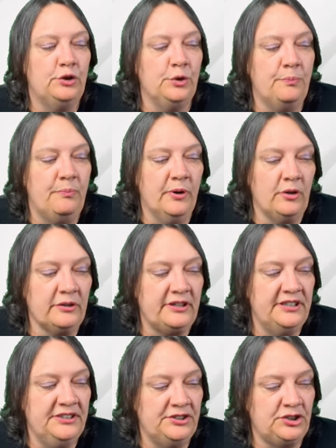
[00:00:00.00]
to
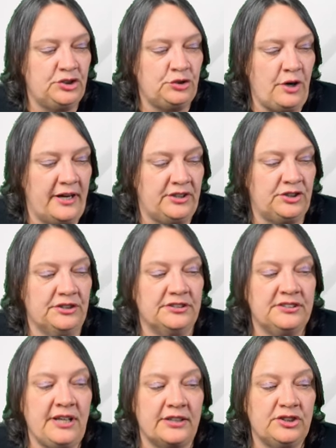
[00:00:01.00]
build these
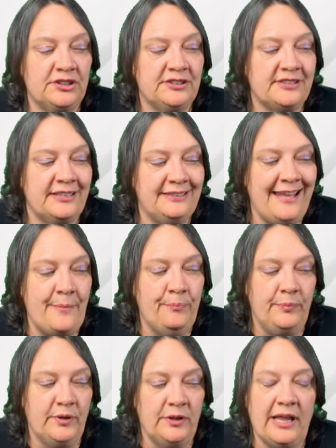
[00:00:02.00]
structures, such as the
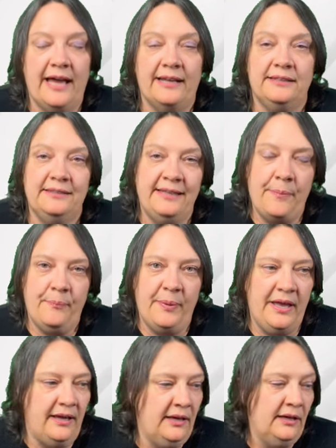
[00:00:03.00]
temple at
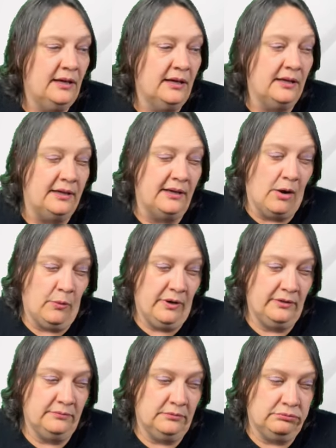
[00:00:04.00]
Tepe
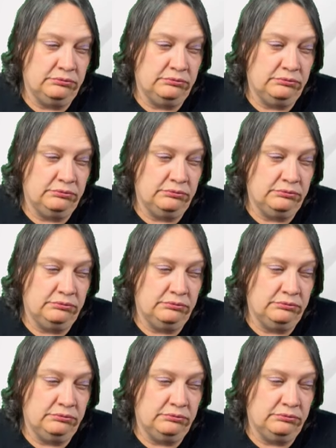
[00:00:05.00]
Gaura,